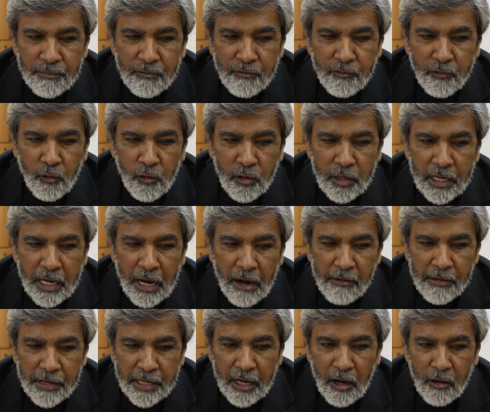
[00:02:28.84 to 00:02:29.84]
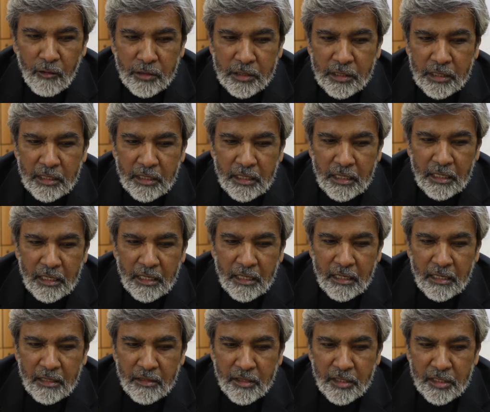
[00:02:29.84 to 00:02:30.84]
for carrying out
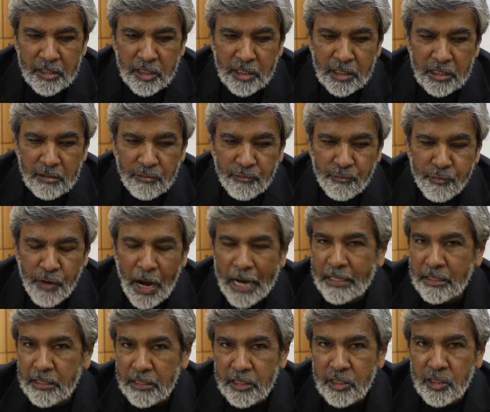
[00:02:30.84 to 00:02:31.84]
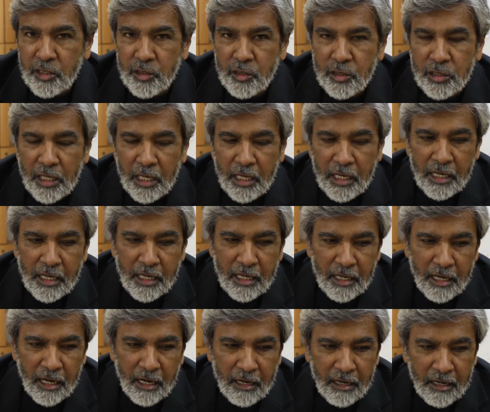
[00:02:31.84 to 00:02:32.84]
this practice
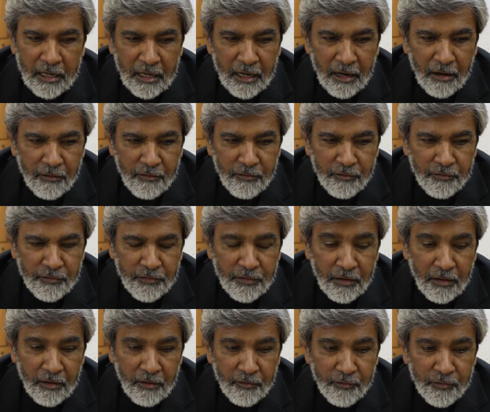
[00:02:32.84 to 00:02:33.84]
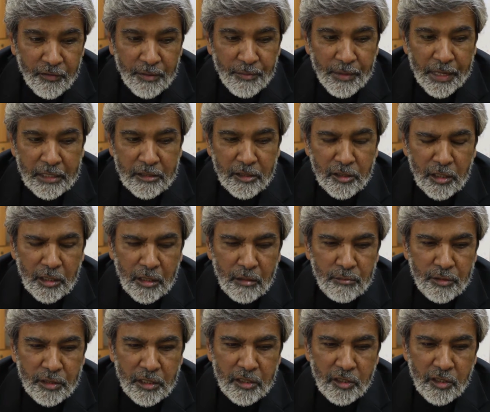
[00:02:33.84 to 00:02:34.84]
of female
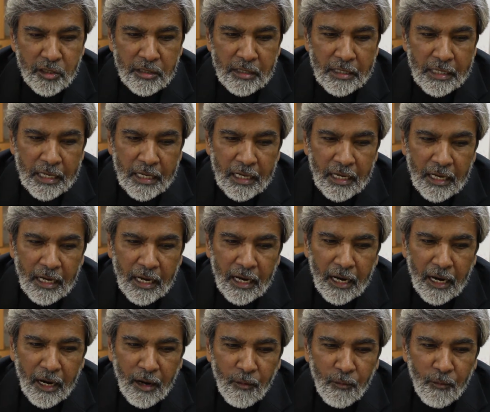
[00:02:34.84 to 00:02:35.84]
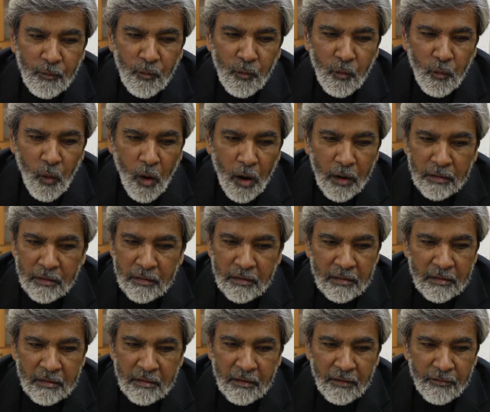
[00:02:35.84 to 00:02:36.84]
circumcision.
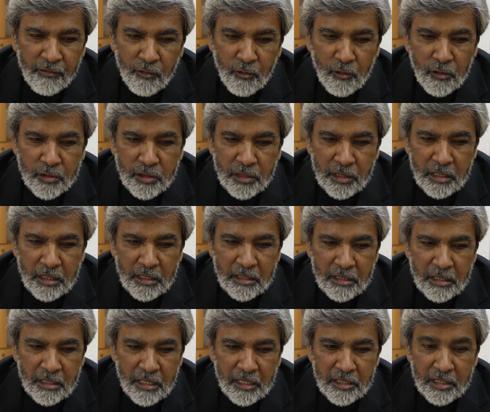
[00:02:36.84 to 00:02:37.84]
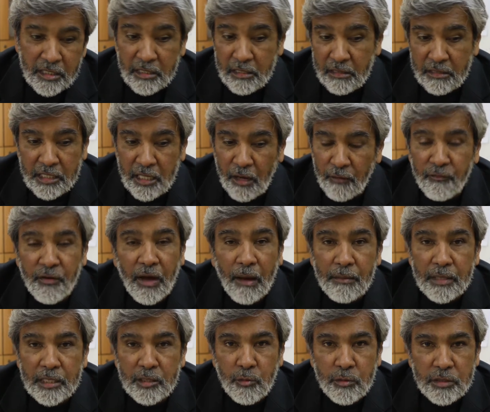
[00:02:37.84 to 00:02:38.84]
One, of course, is some
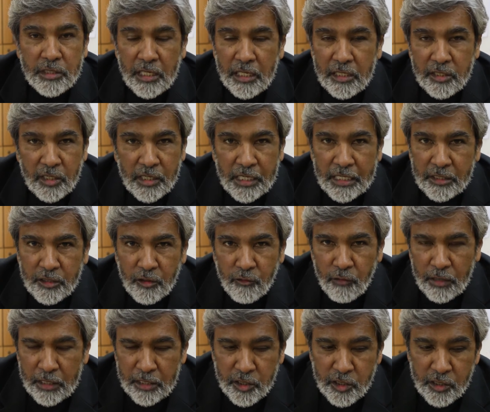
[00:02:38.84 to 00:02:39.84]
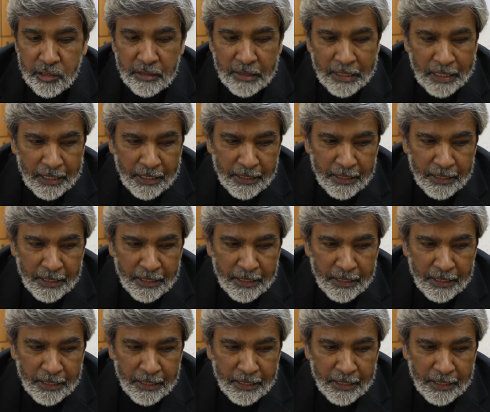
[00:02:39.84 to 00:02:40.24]
families would say it's linked to religion.